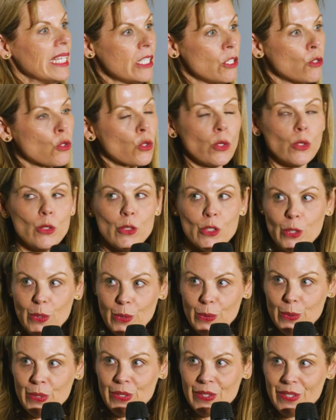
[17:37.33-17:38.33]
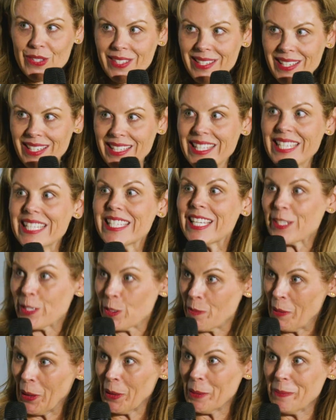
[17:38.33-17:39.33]
introduce these
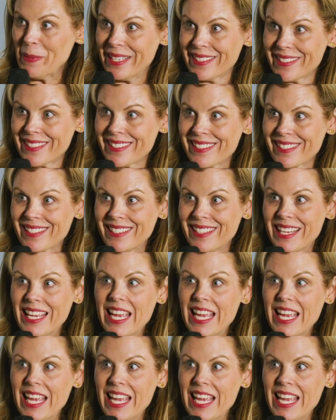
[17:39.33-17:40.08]
experiments